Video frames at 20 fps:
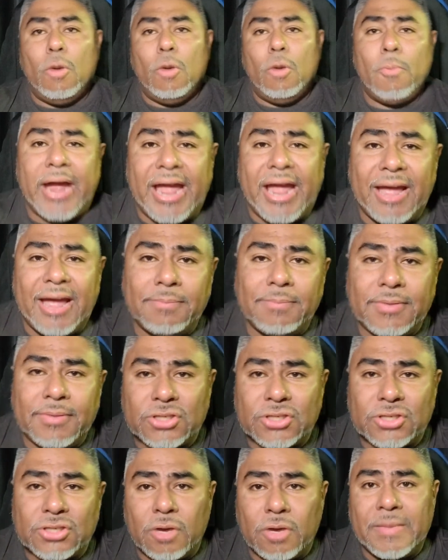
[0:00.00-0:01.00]
app, there's
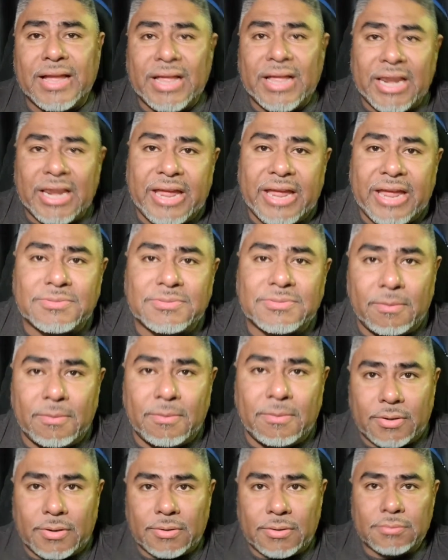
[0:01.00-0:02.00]
going to be a claims
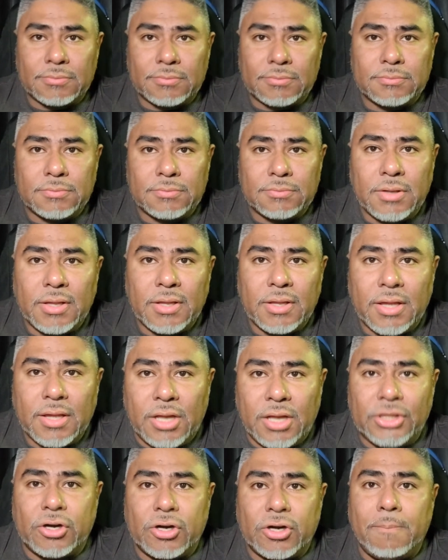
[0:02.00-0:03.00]
number
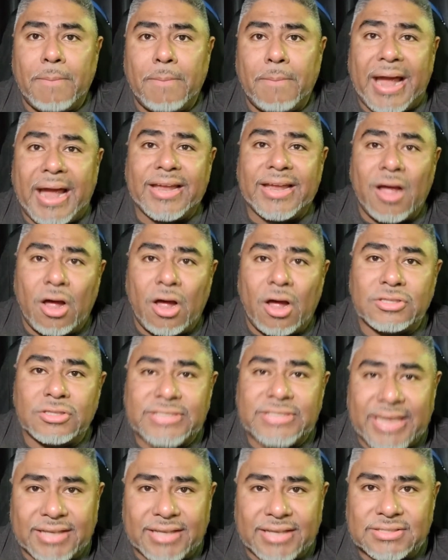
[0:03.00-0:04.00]
under My
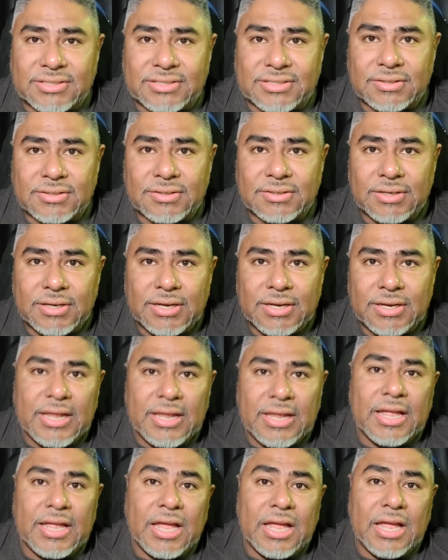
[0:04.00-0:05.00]
Contacts.
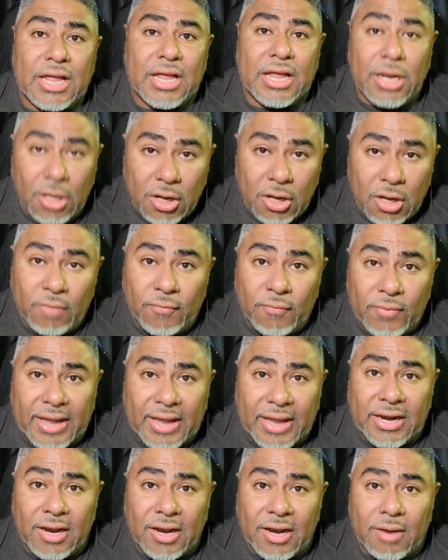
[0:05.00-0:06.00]
Look for that
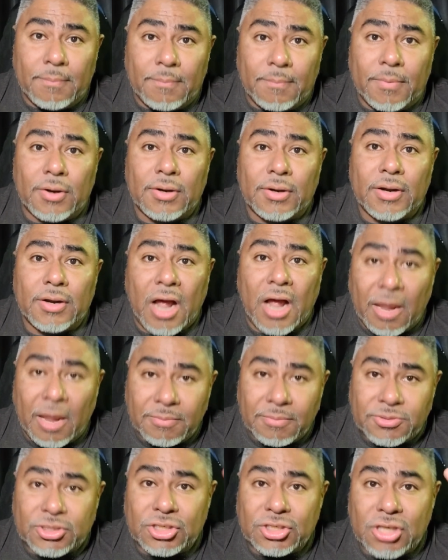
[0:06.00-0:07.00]
number,
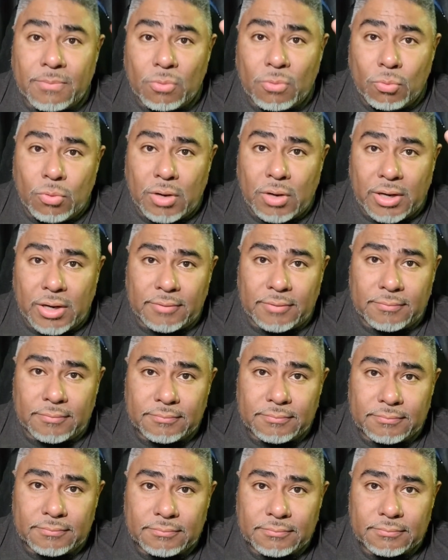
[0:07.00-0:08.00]
option number 1.
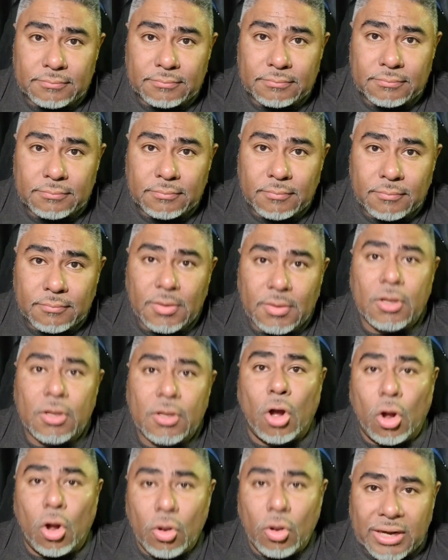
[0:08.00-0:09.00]

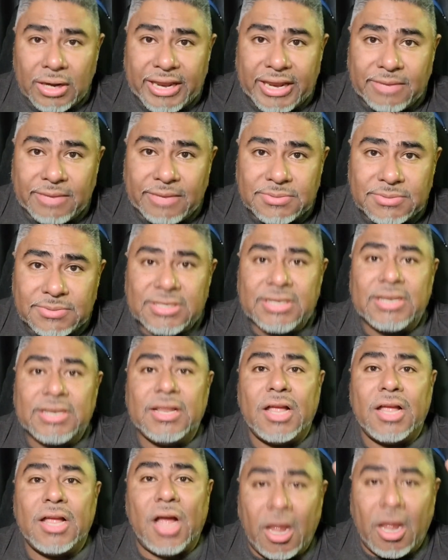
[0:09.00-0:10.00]
Call claims,
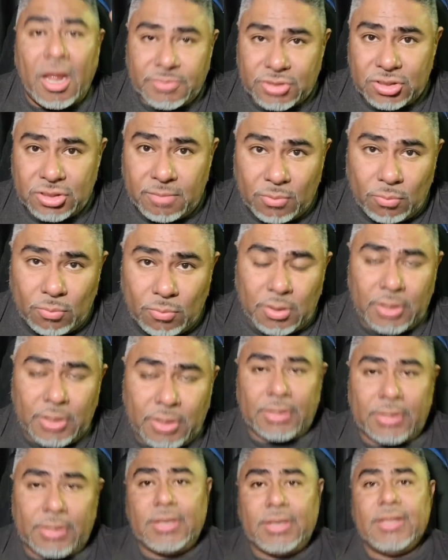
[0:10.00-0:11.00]
option number
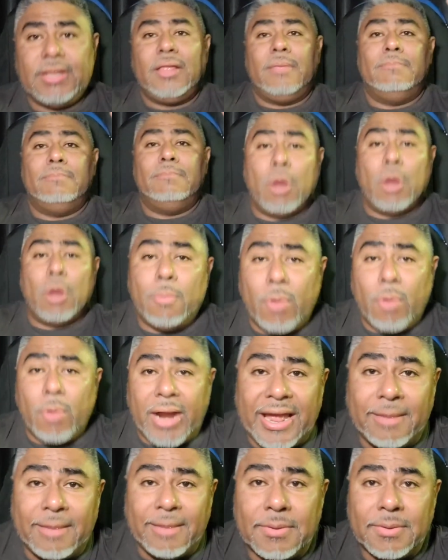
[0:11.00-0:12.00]
1. Mobile
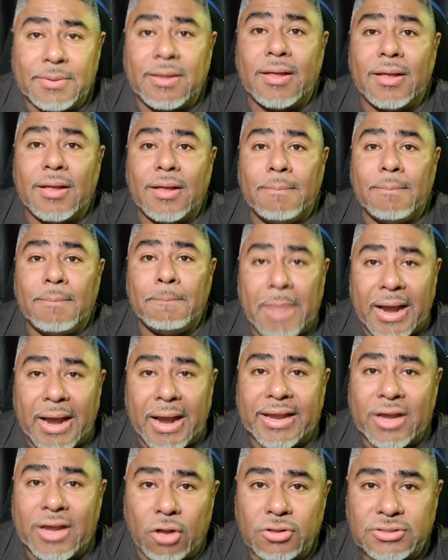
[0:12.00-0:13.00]
app, My
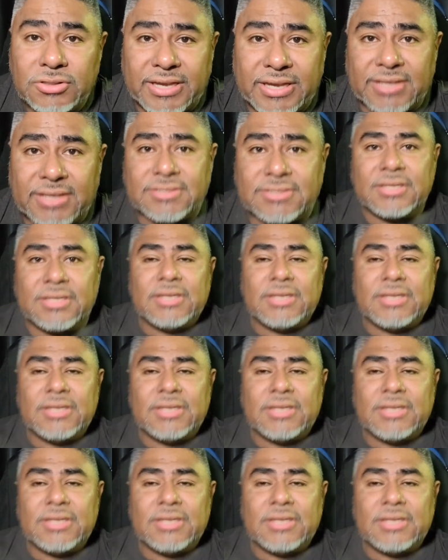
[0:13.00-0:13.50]
Contacts.